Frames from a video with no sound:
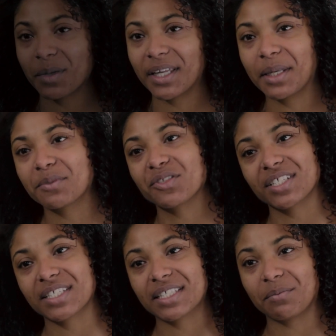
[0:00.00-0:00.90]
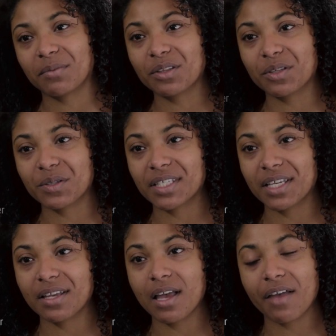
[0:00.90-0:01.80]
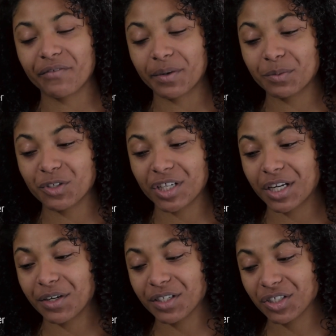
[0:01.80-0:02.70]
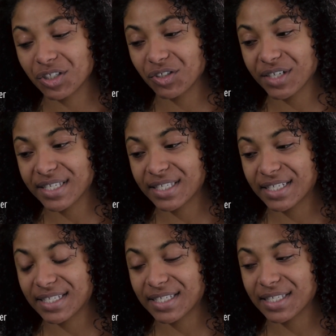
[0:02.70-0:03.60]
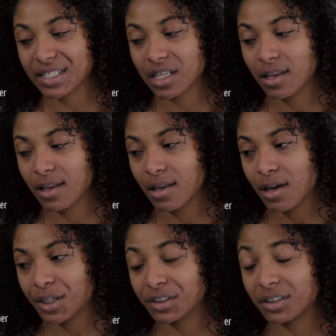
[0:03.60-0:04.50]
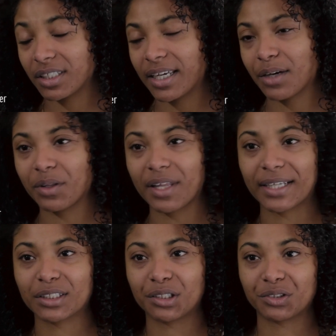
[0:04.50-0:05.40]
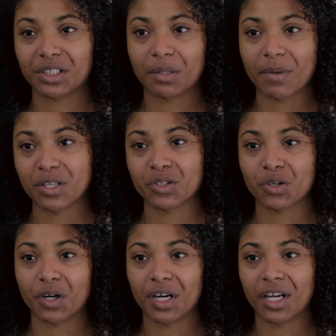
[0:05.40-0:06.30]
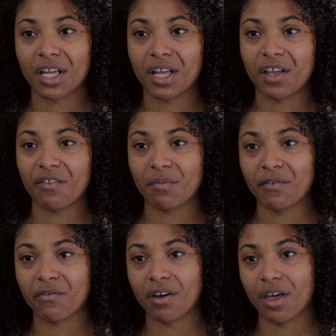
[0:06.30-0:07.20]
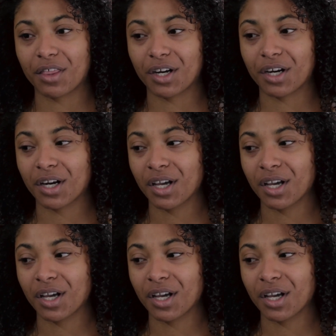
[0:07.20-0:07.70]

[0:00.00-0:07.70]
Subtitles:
My name is Jasleen Mendoza. I'm from Generation Justice. Today I would like to share my story of my father.